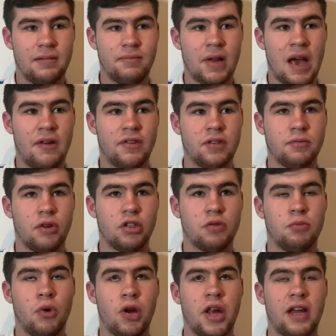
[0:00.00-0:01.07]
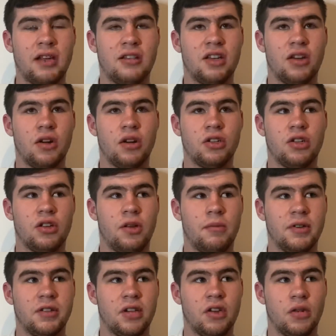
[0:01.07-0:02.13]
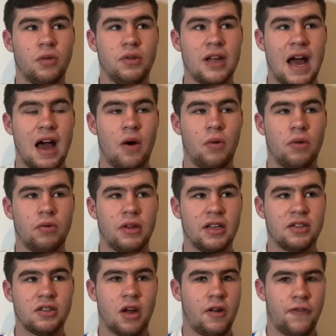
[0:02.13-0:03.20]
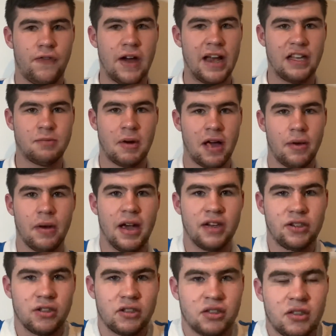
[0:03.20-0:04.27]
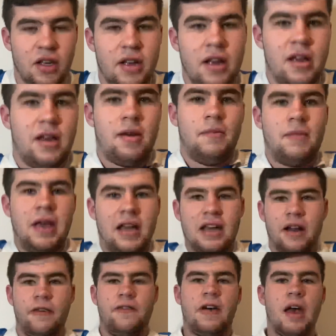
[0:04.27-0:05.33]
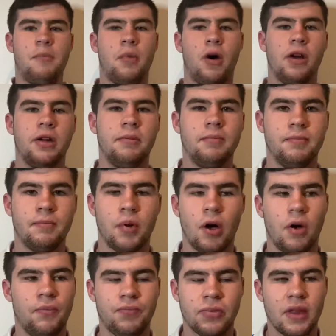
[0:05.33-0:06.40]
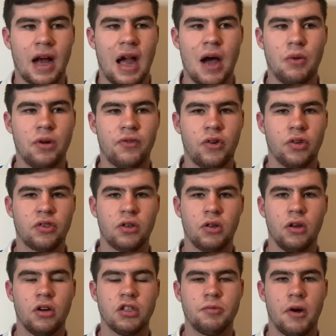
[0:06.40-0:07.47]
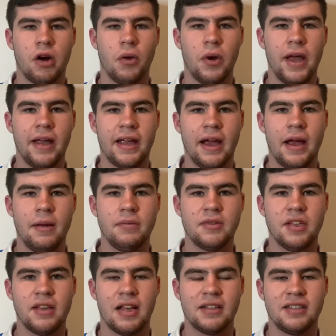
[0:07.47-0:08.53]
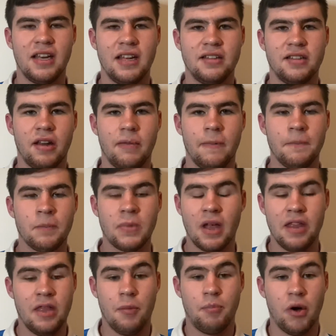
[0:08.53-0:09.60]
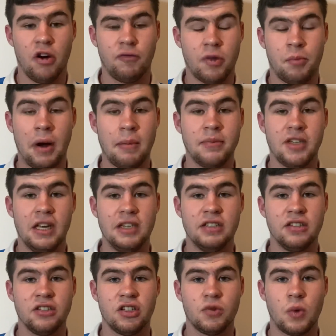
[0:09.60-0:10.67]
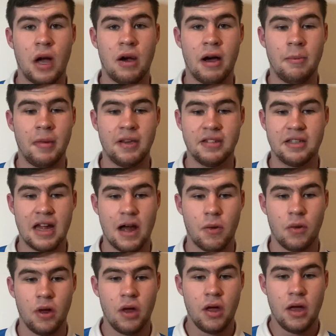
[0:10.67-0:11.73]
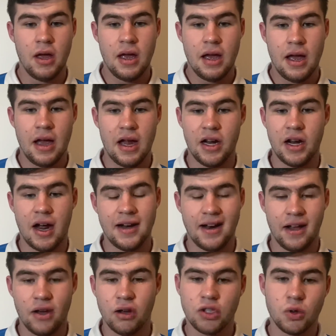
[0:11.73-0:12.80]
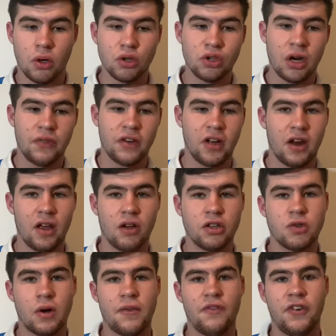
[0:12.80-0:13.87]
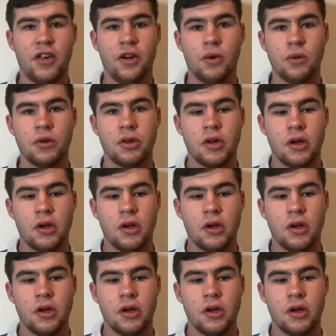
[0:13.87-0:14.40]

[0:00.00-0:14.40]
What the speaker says: have as much money to go to them as I do now. That's not a flex, by the way. It's just making a fair point. But I would have gone to loads more away games in that season, in both the Prem seasons as well. I missed out. And I didn't go to Old Trafford. I didn't go to Anfield.